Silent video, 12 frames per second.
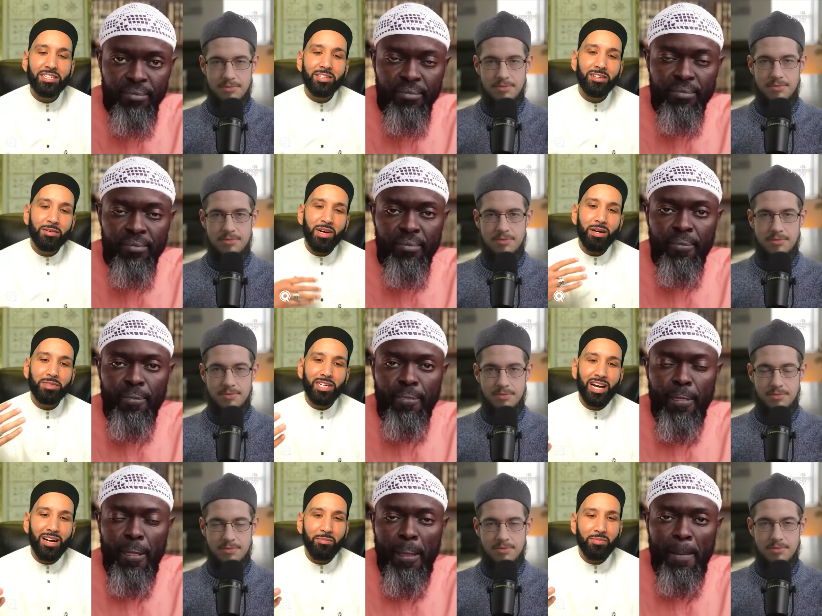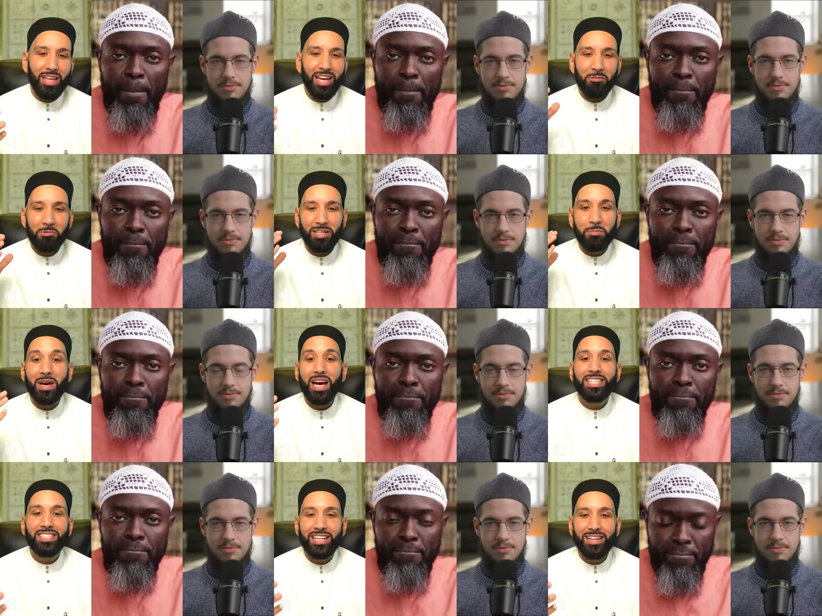Speaker 1: Uh, last year, Imam
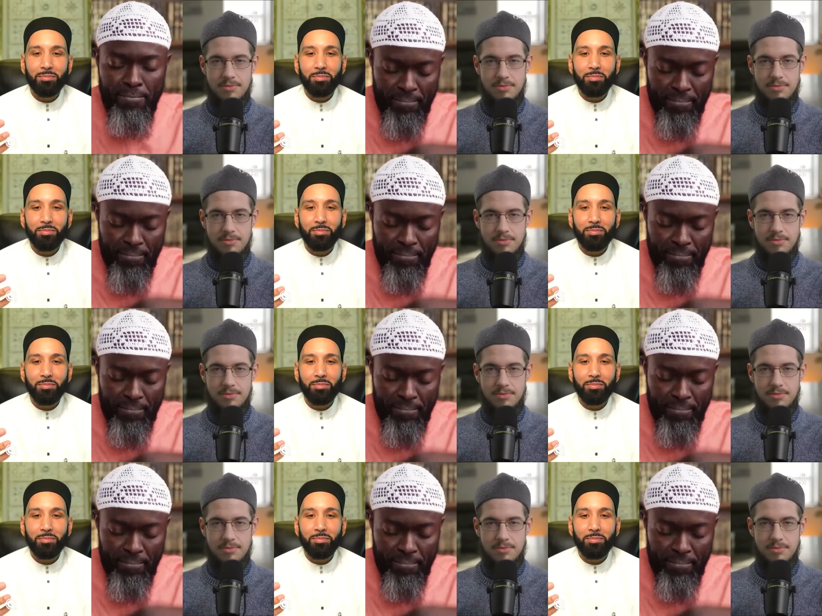Tom had a really